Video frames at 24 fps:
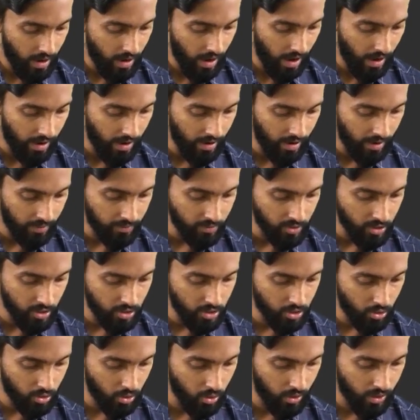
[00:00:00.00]
and I'm
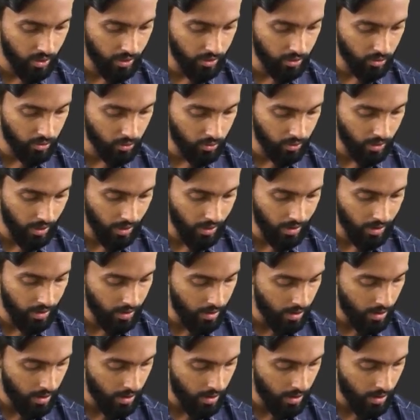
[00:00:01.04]
just going to tell,